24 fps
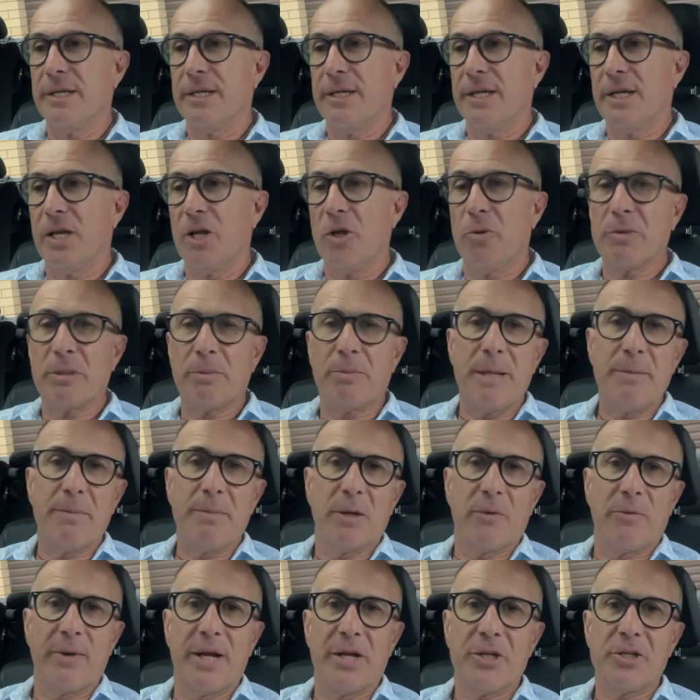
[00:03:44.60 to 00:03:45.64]
the
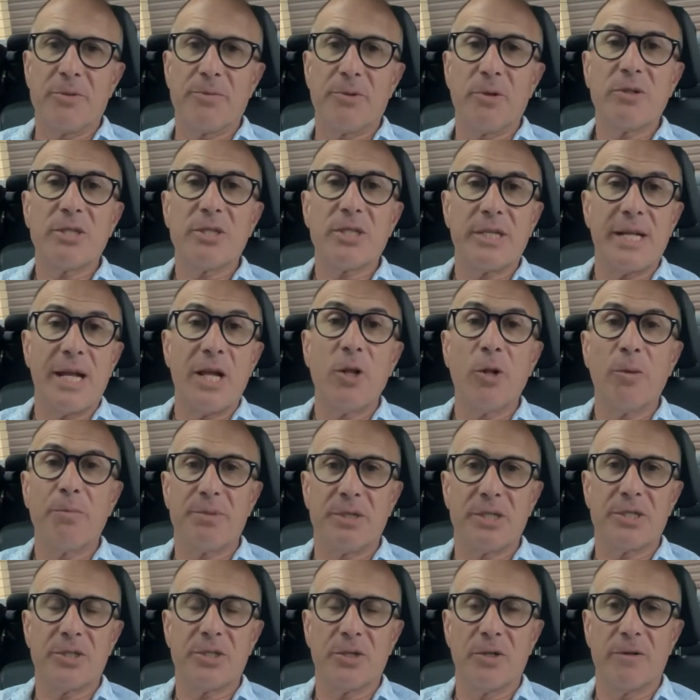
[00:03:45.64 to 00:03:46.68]
people around you, but also to help
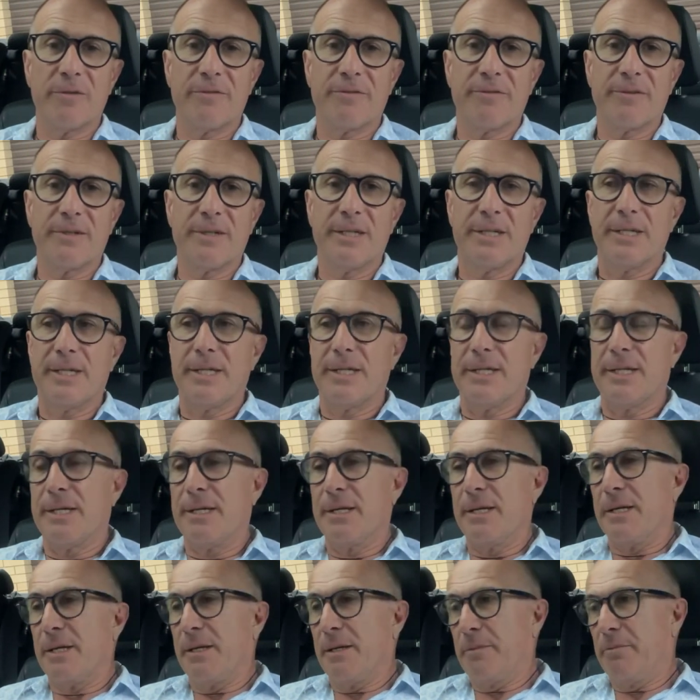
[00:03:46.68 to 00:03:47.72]
yourself.
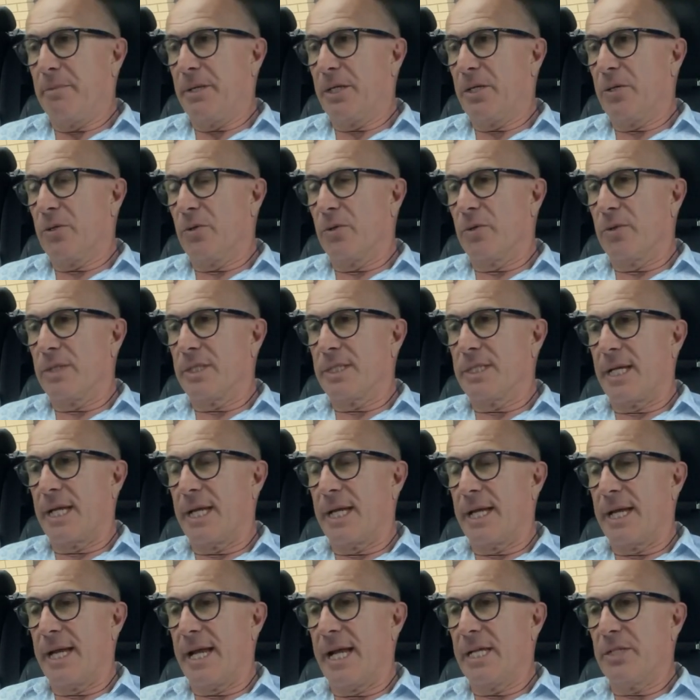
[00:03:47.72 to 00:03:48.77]
Because
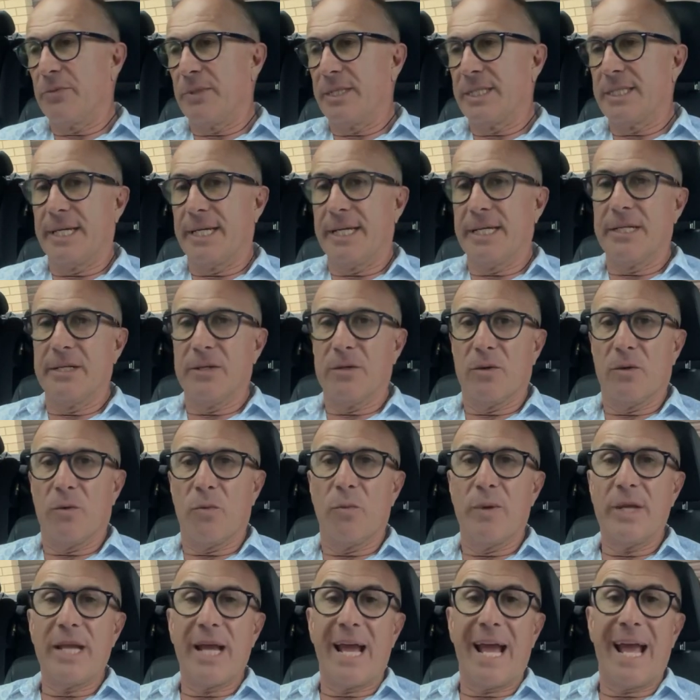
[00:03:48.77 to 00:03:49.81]
as we said,
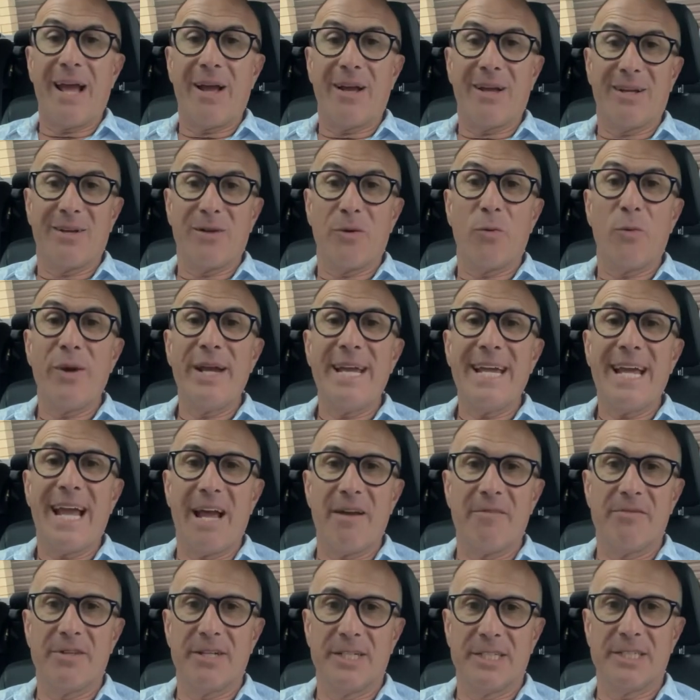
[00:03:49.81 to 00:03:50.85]
we
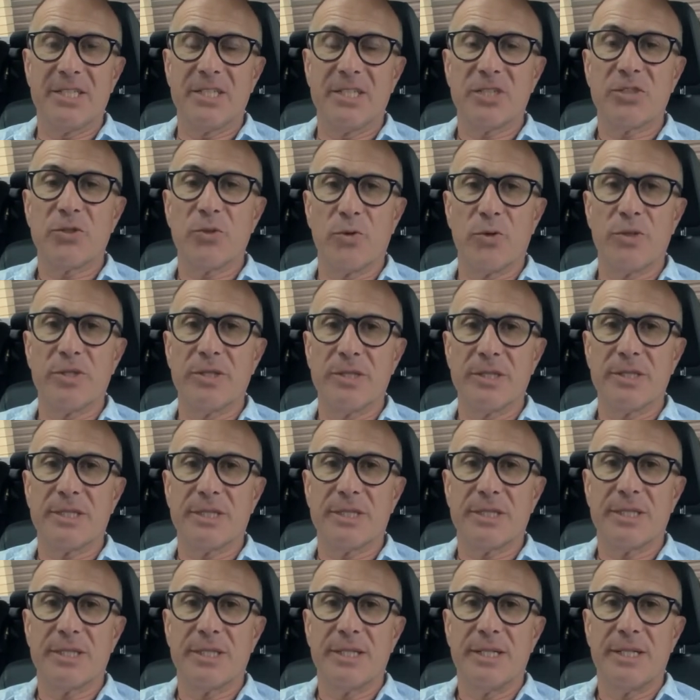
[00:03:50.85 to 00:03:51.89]
have these
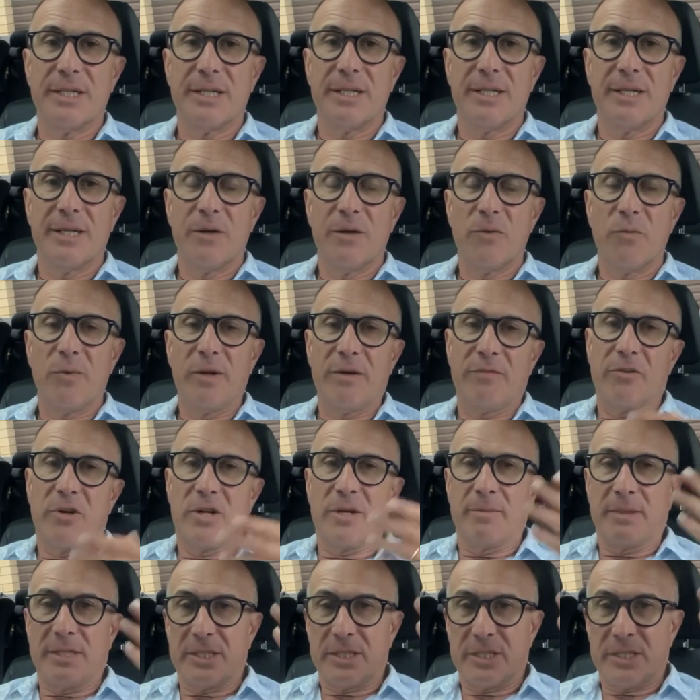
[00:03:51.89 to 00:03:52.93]
distortions. We've got
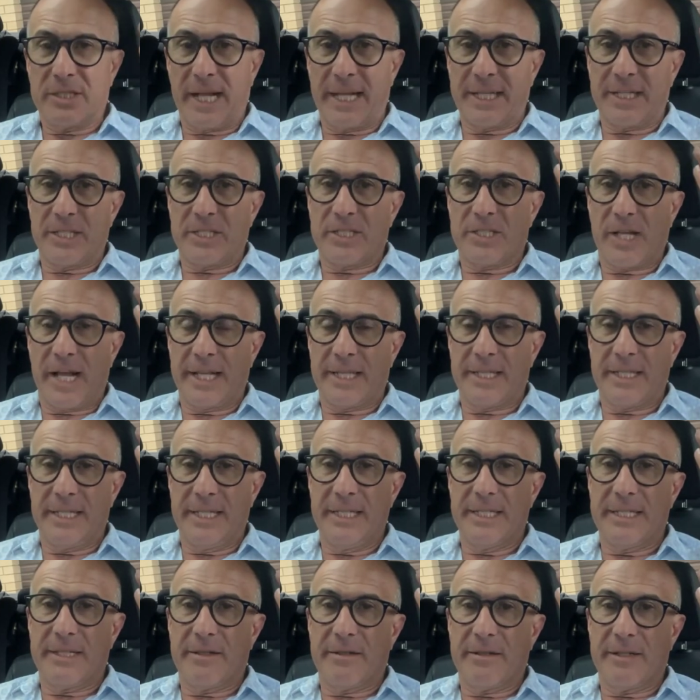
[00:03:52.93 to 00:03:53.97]
them at
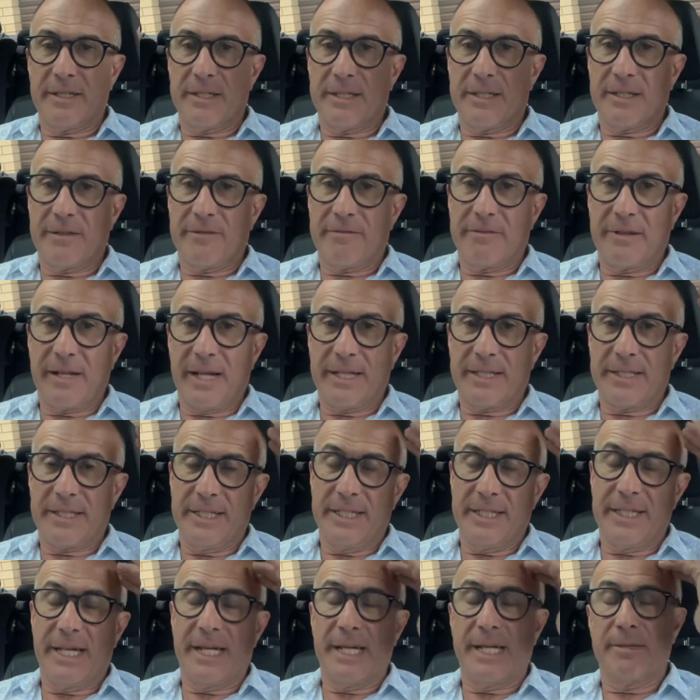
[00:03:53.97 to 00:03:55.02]

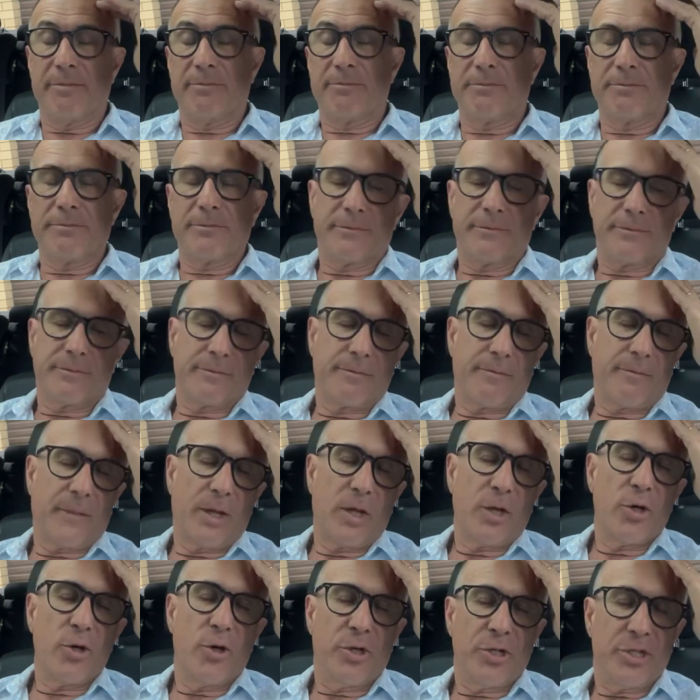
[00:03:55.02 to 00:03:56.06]
the
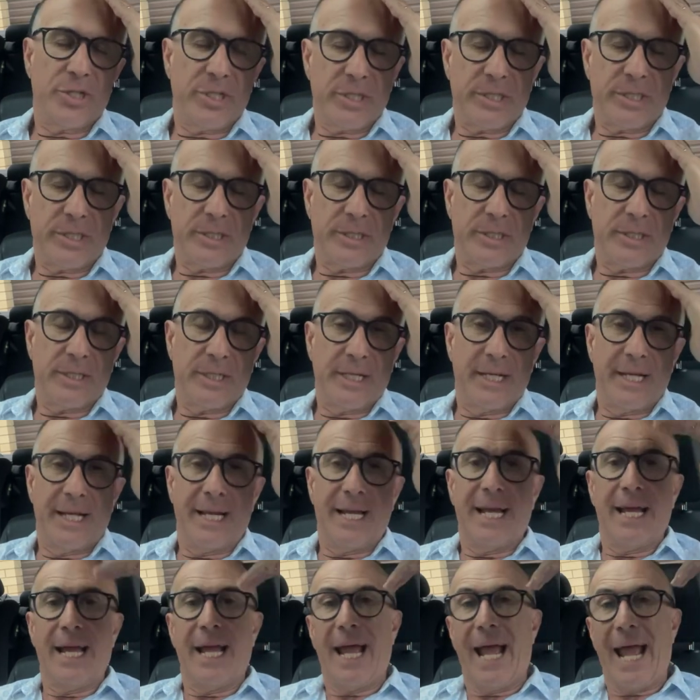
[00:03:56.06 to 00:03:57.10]
conscious
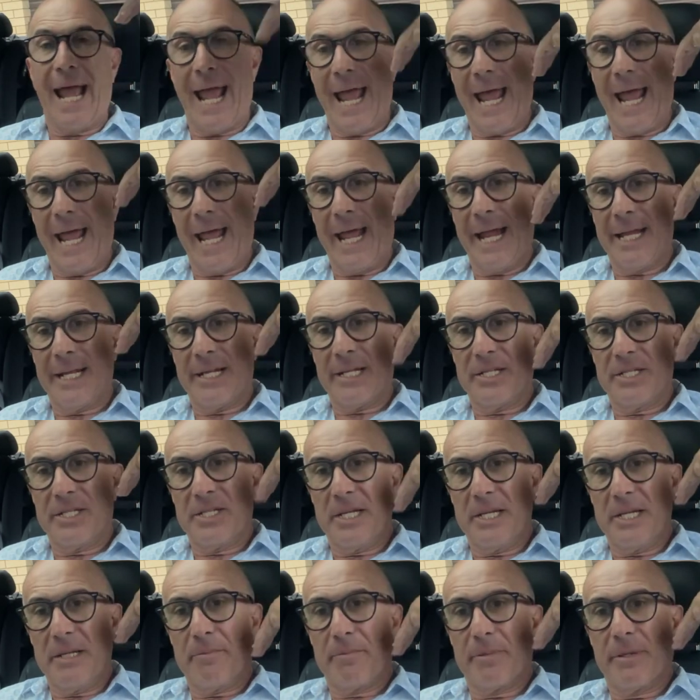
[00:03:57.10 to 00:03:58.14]
and
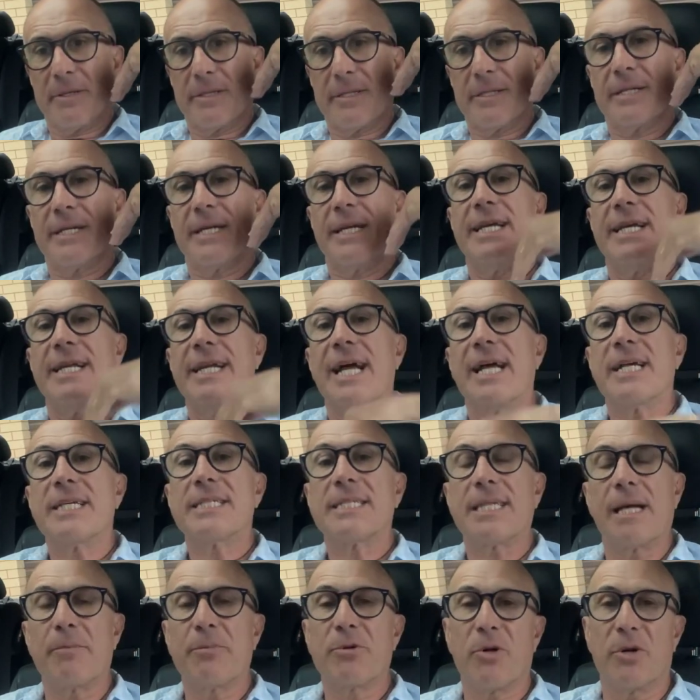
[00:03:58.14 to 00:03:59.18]
deep in our
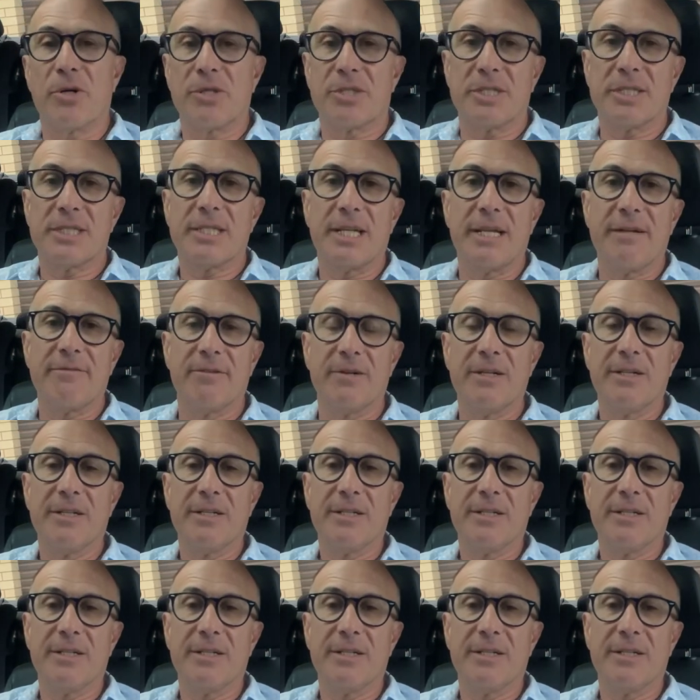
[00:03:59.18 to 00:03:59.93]
subconscious level.